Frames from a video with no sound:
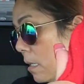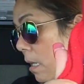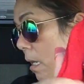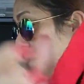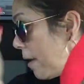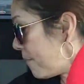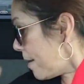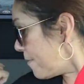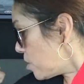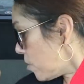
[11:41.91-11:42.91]
um, I have
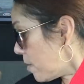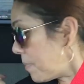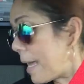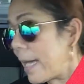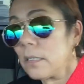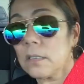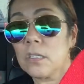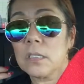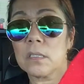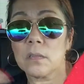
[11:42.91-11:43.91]
my Victoria black,
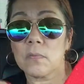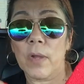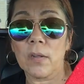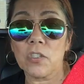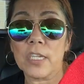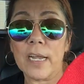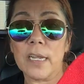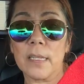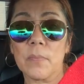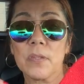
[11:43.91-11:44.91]
just regular
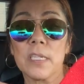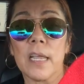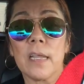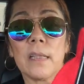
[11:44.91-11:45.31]
jacket that I'm going to take.